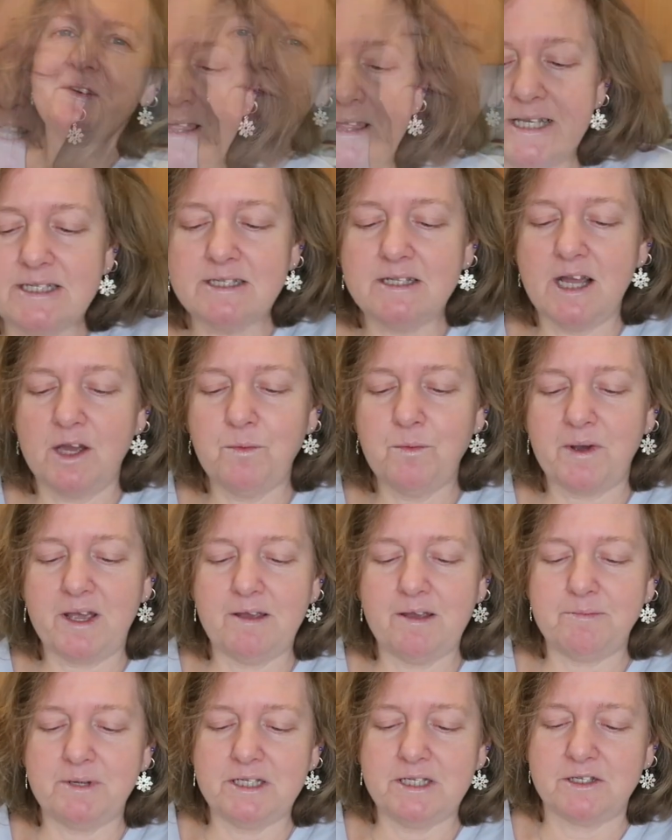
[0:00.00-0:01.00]
There's no
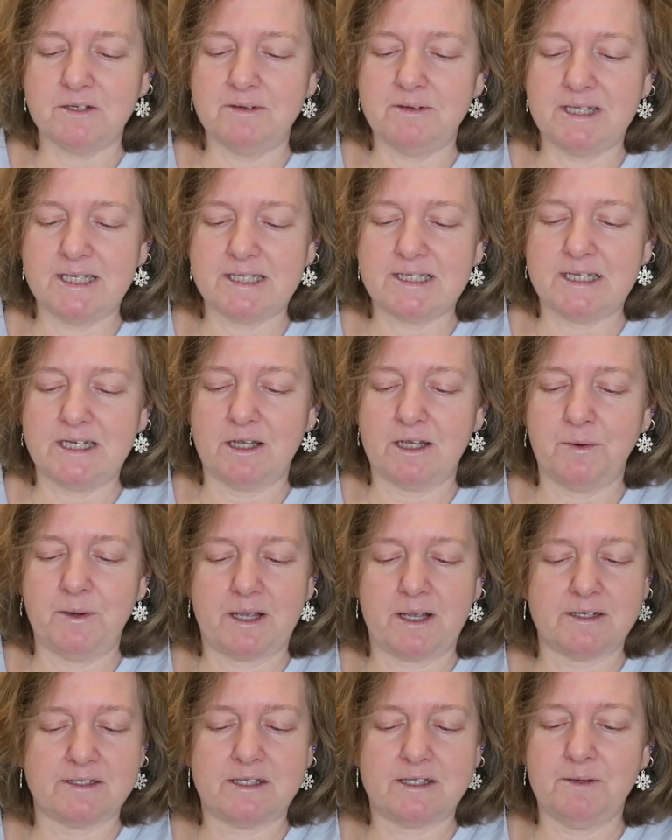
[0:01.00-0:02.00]
way of me doing this any
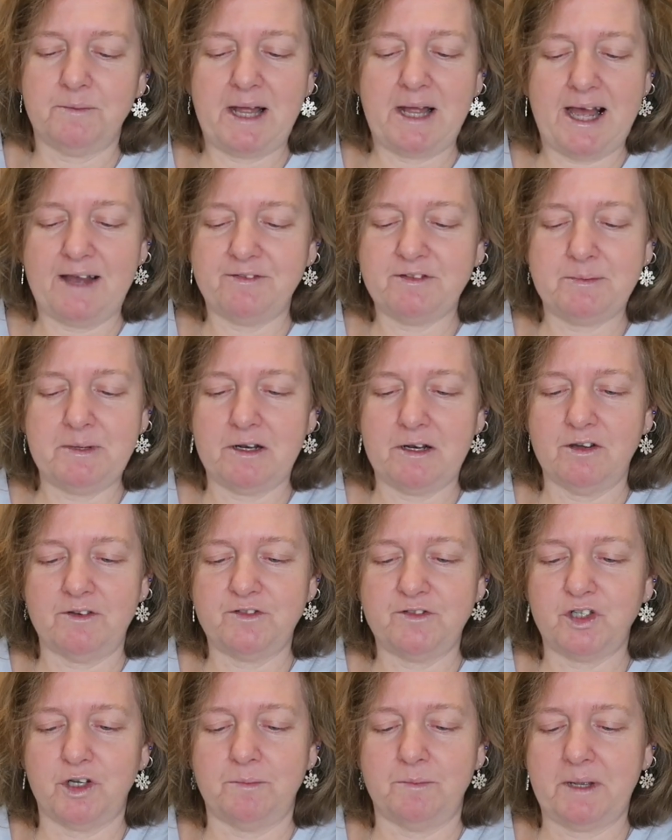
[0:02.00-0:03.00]
quicker, so there would have to be a lot
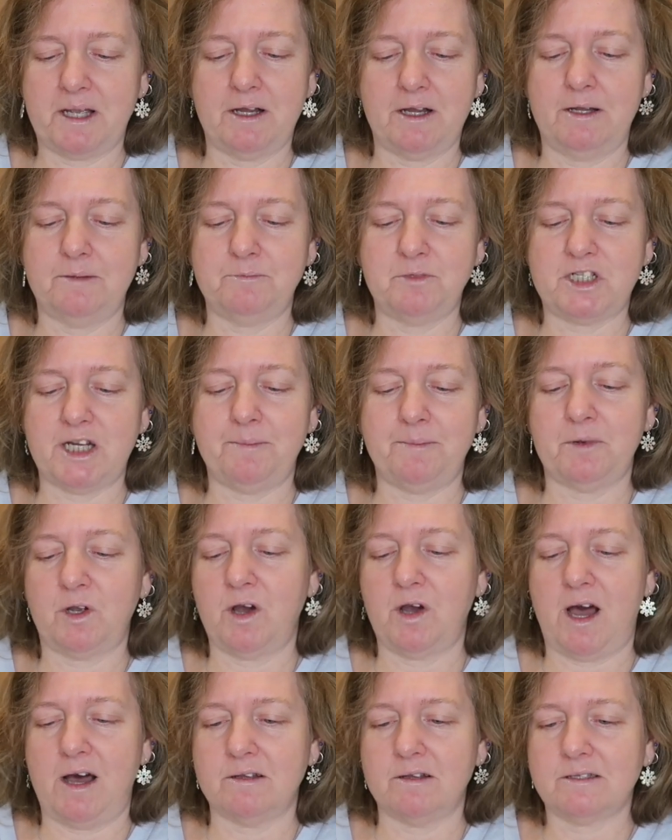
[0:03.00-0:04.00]
of jump
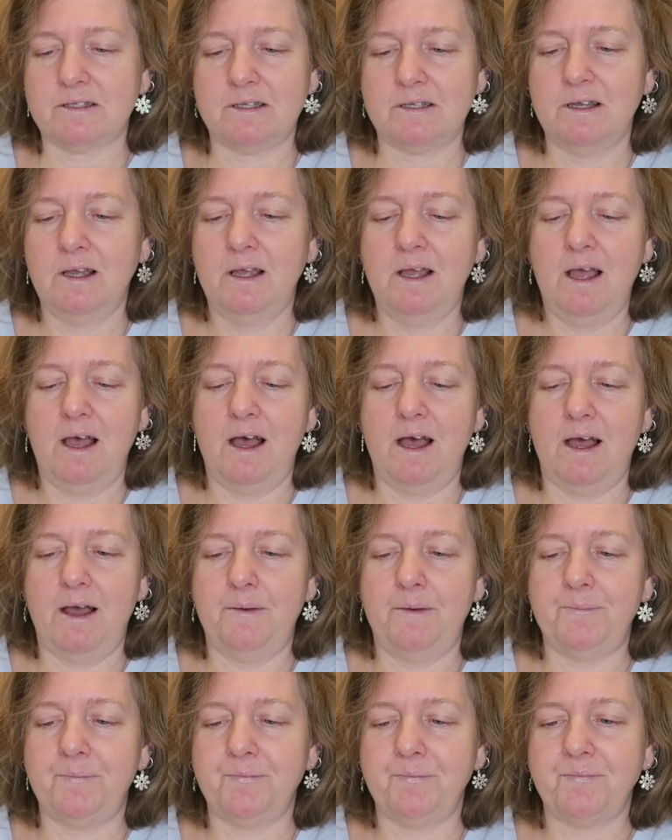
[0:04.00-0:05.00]
cuts.
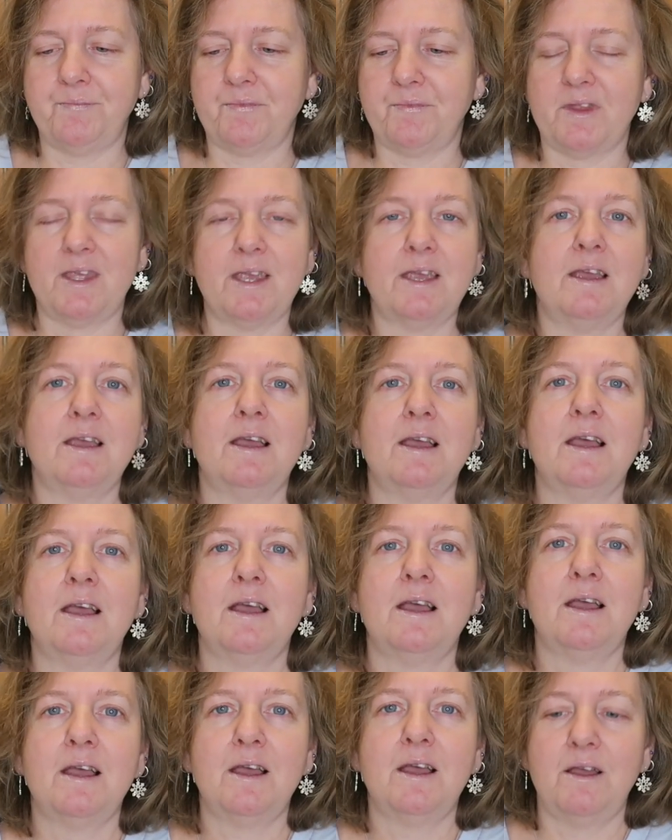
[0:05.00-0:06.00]

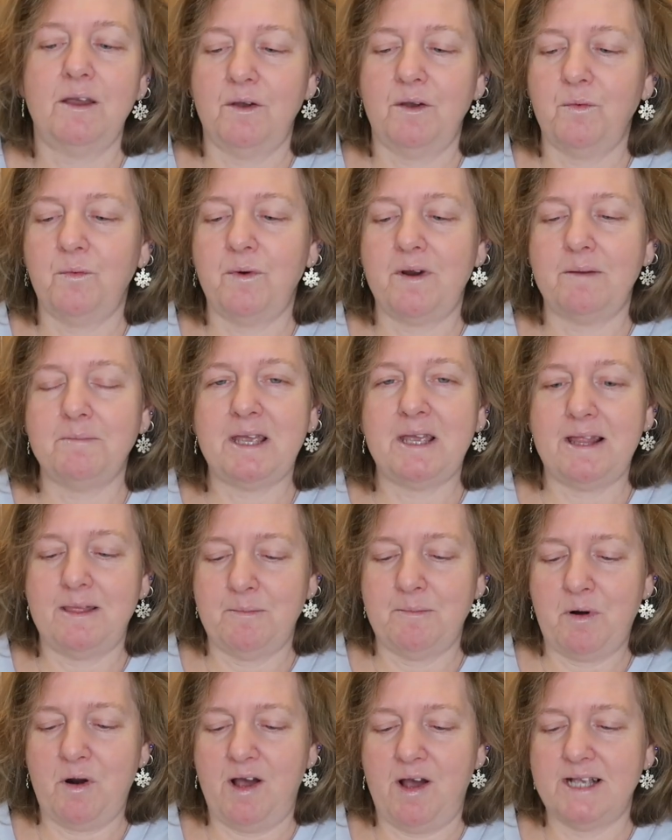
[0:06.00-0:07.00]
Where I'm getting
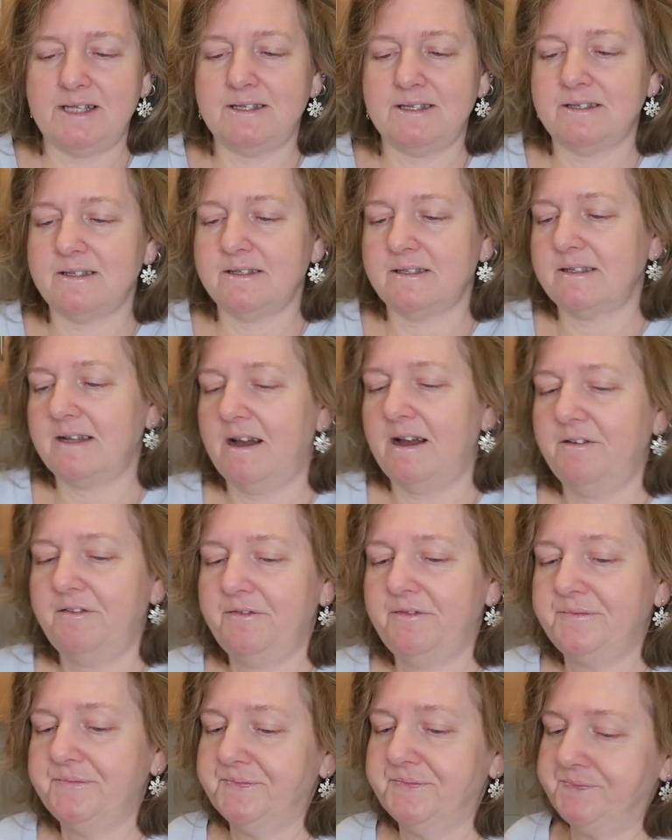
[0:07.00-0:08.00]
the prices and
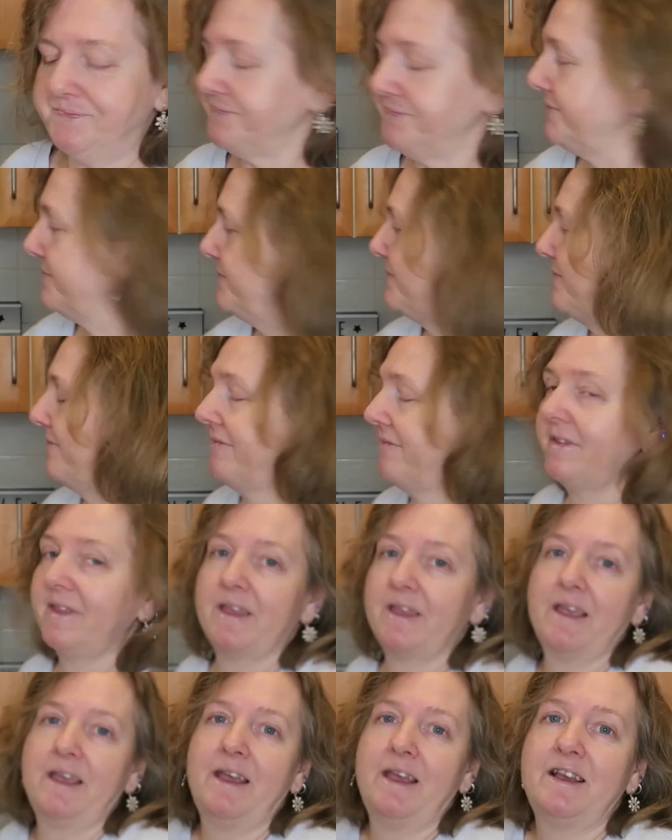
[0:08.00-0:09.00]
stuff,
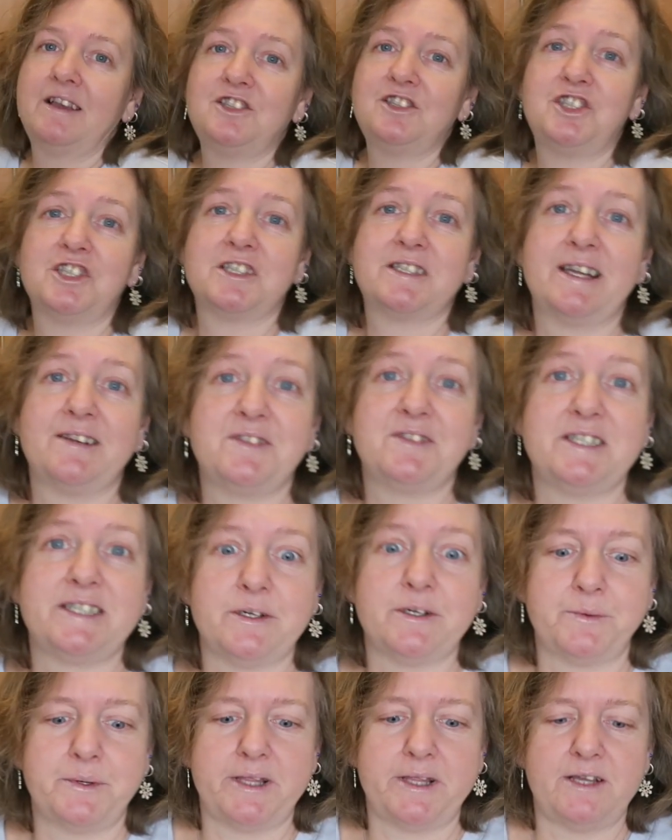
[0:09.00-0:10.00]
just have to
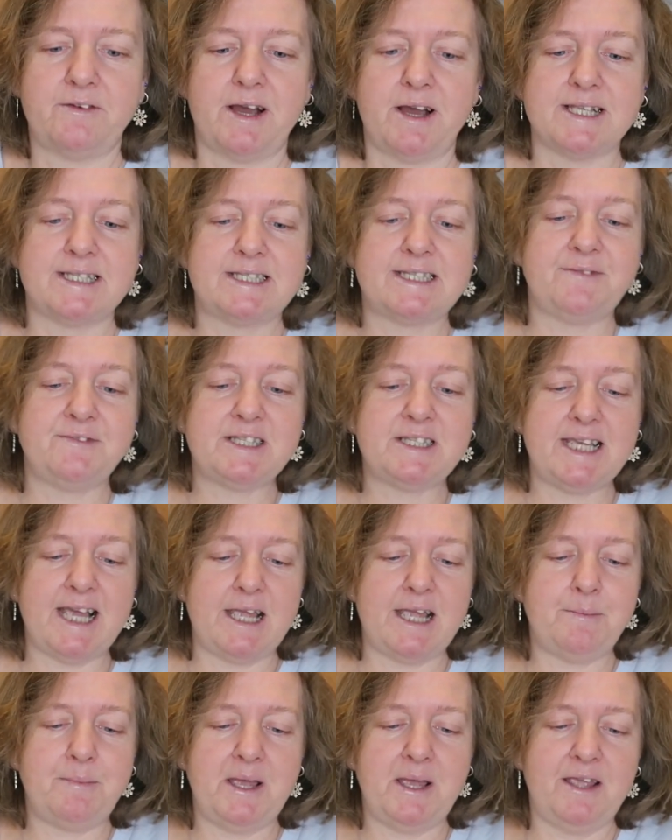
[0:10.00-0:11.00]
deal with it. Right,
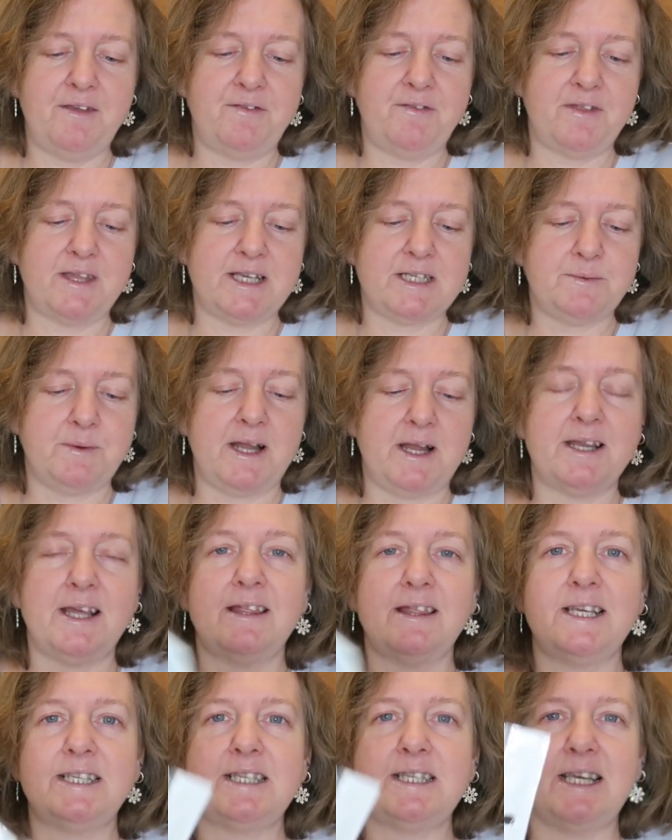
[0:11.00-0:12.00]
78p for this one,
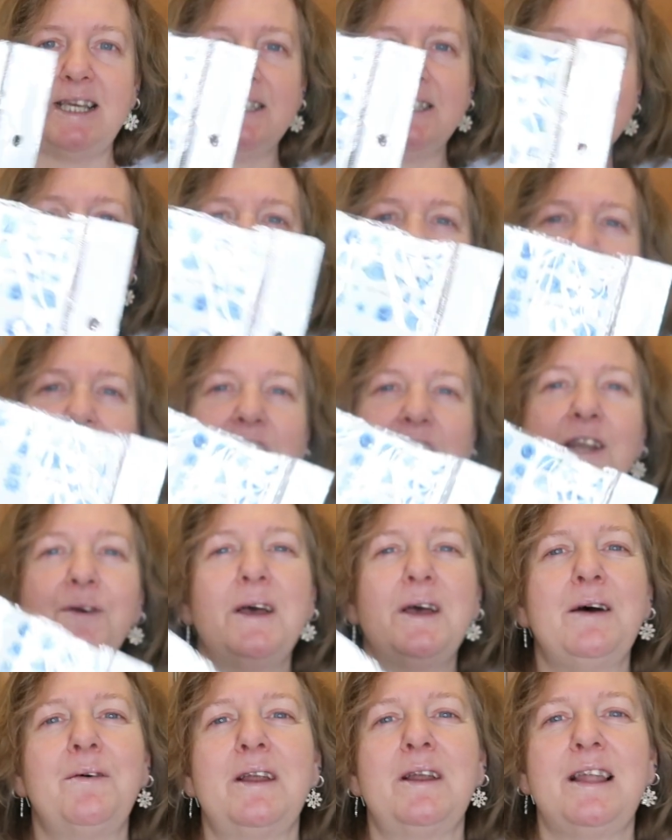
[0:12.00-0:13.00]
and this is, you know
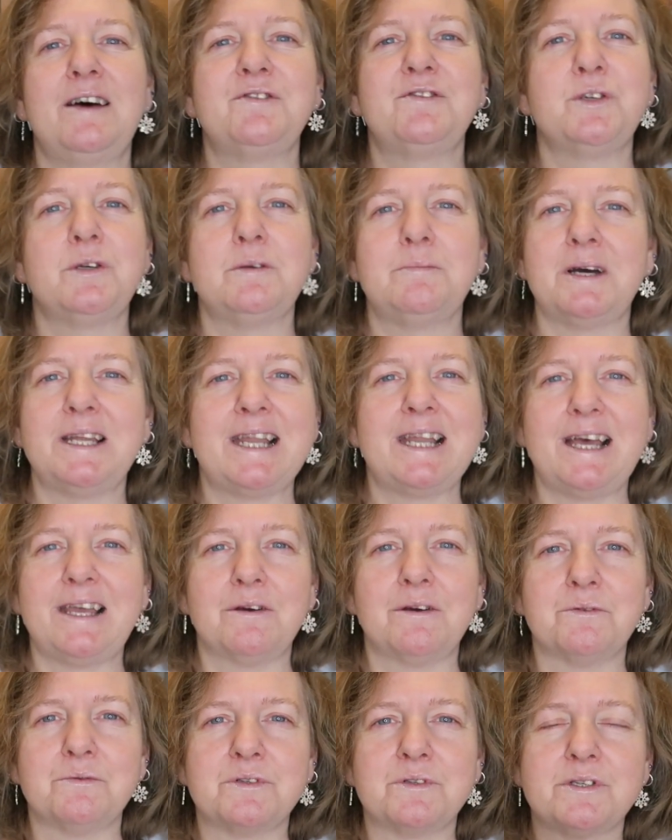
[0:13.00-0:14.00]
how I love doing my
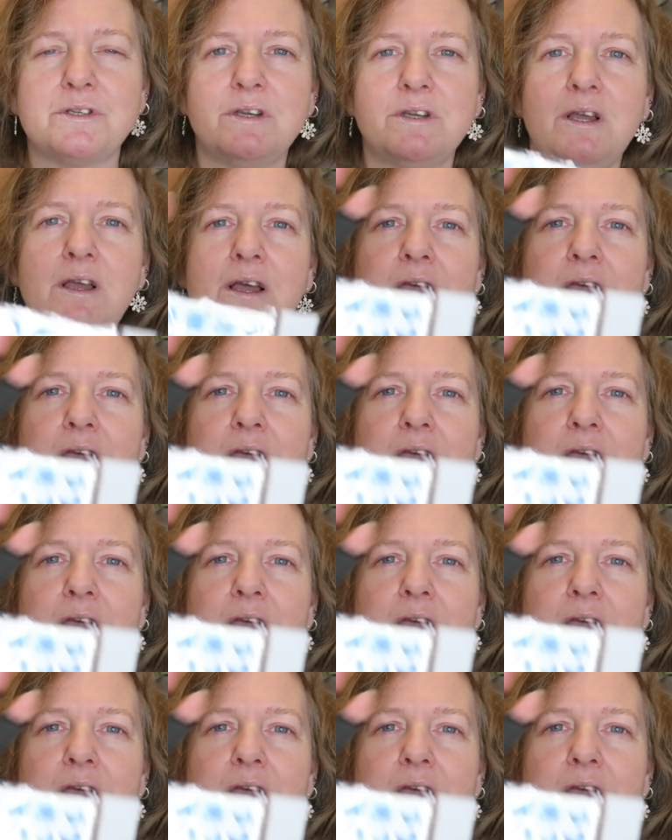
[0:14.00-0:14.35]
nails,